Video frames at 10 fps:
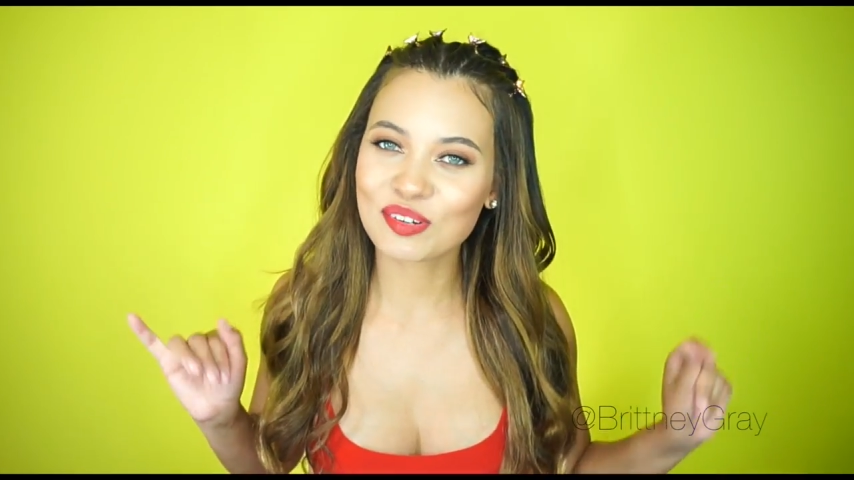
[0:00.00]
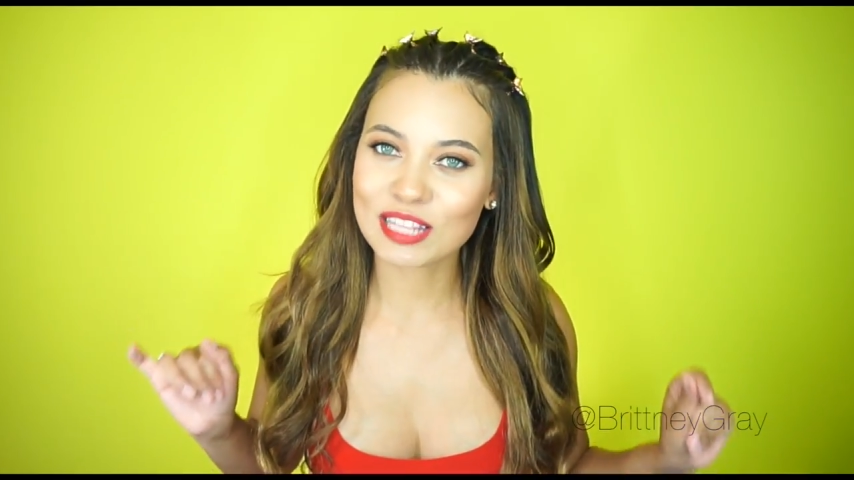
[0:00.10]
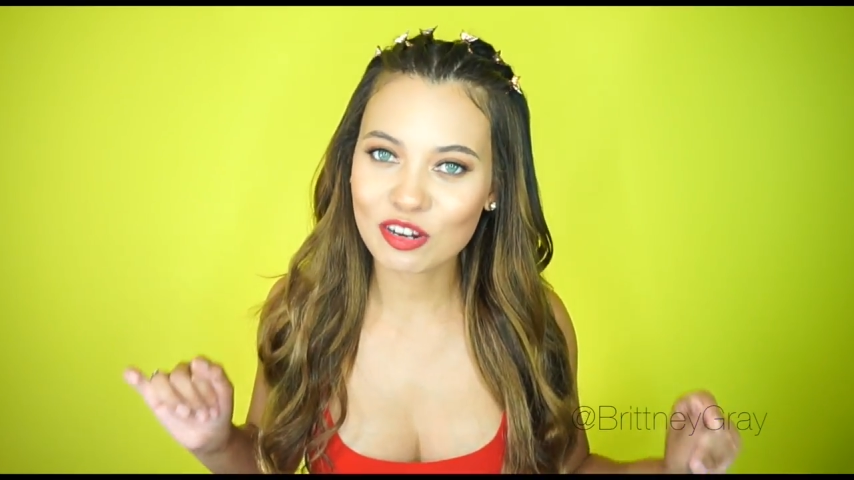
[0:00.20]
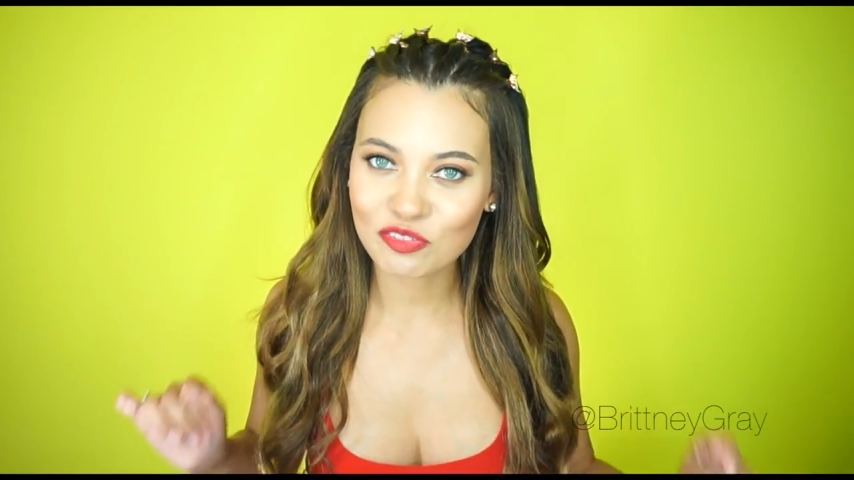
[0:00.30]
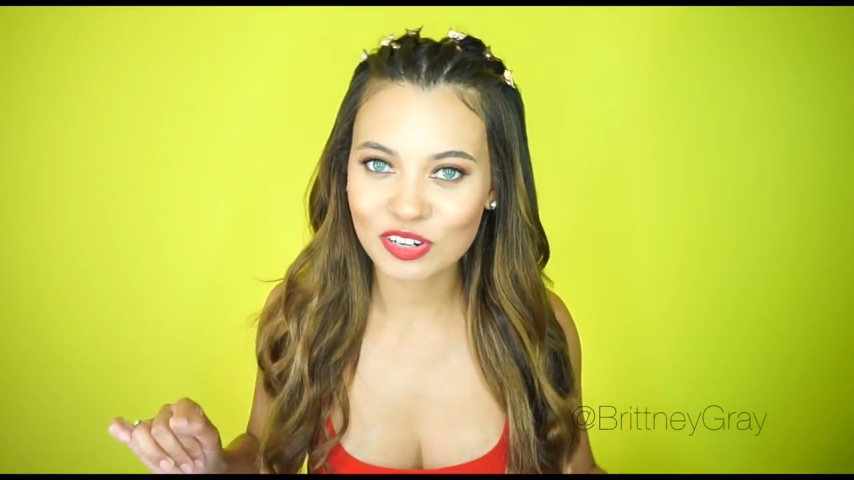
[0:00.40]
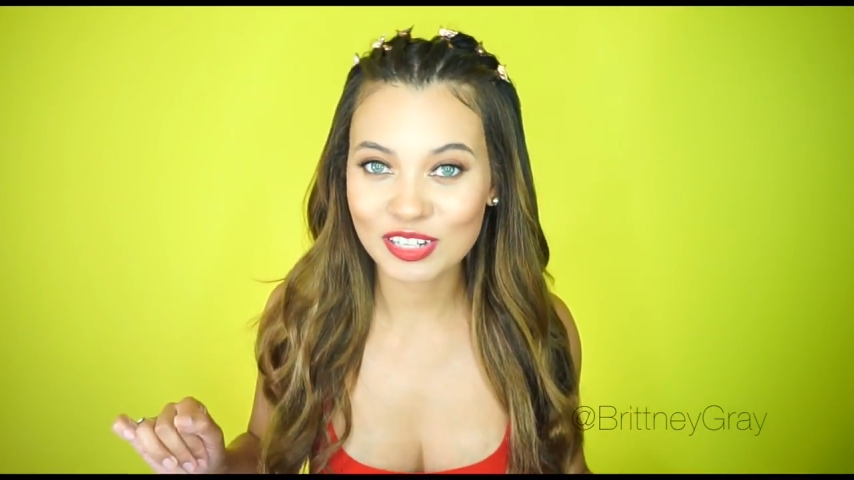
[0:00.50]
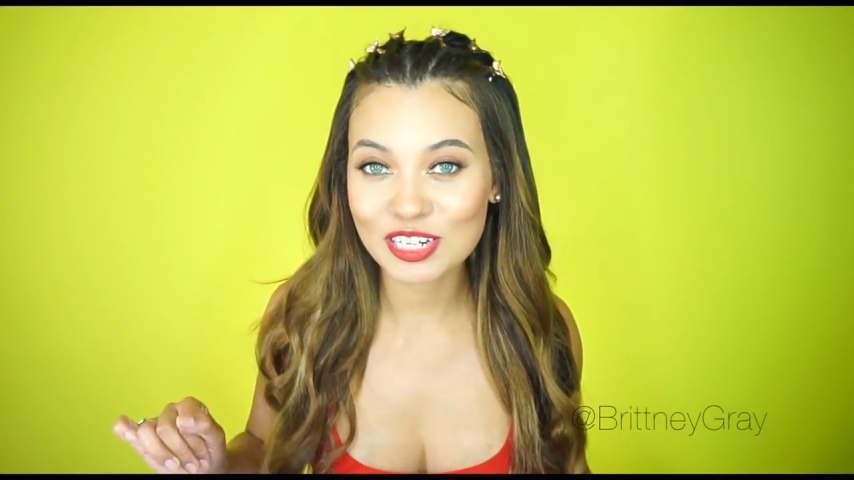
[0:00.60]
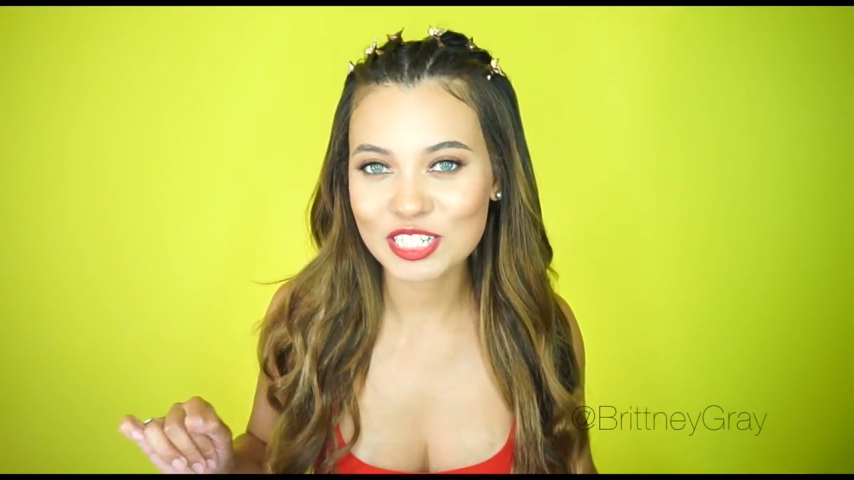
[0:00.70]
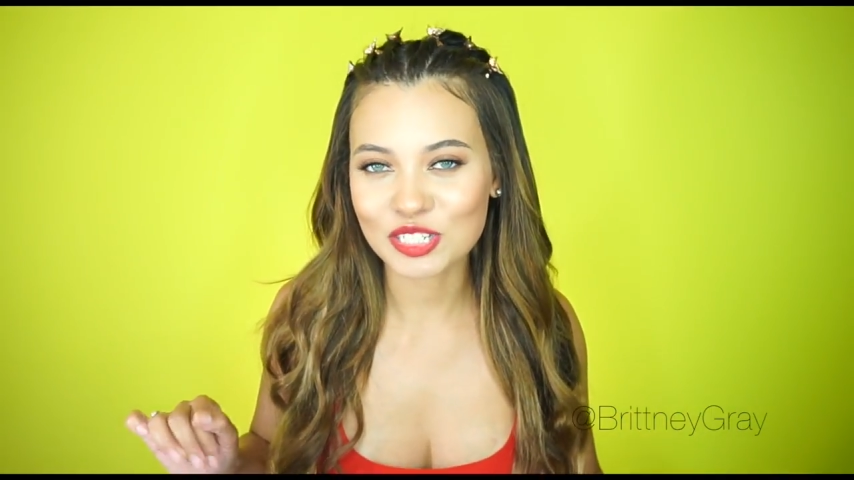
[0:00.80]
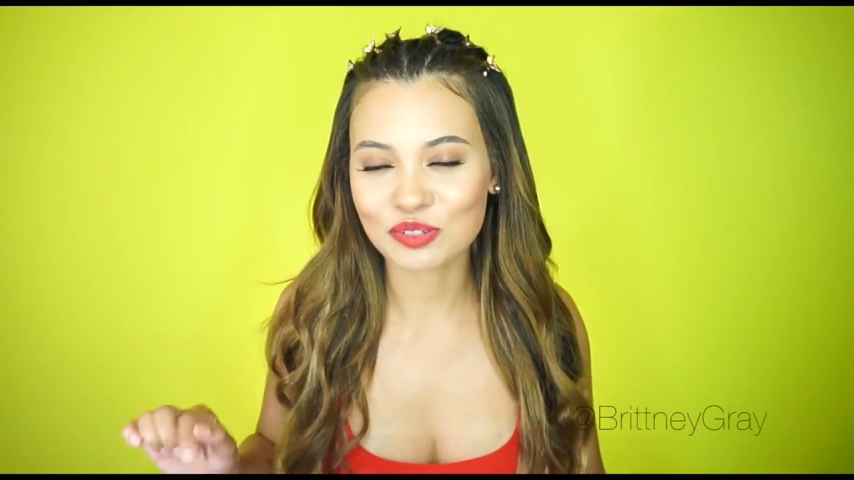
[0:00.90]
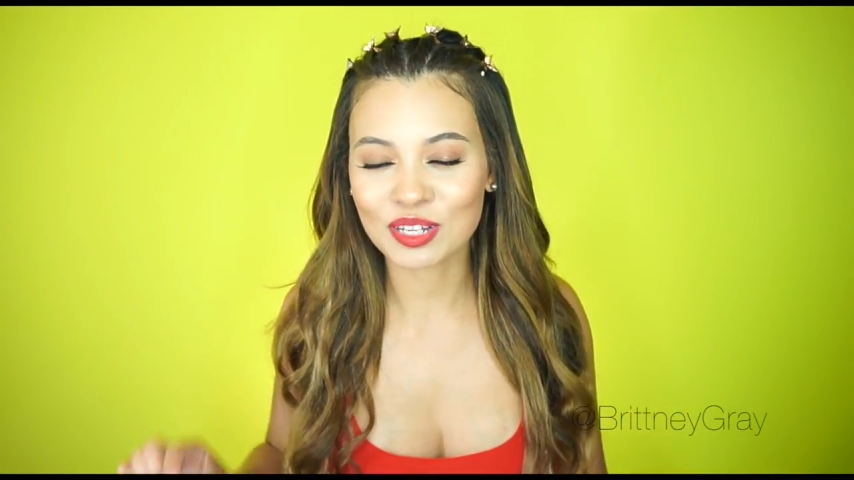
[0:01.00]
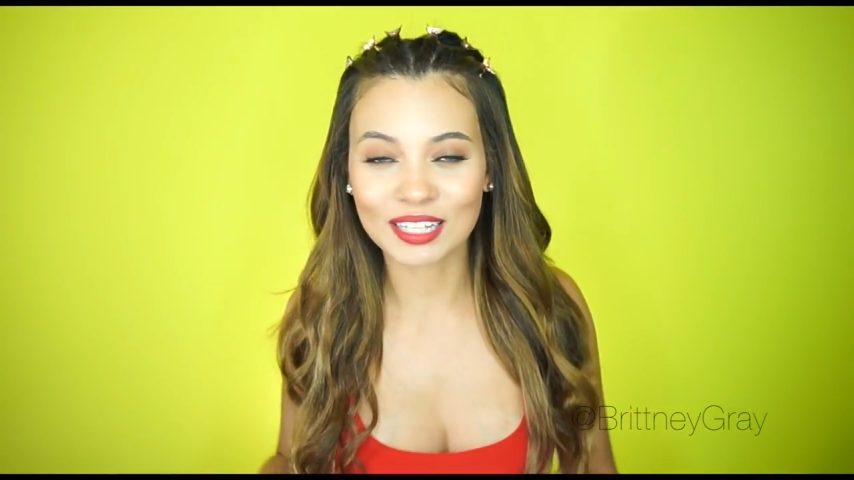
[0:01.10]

without further ado,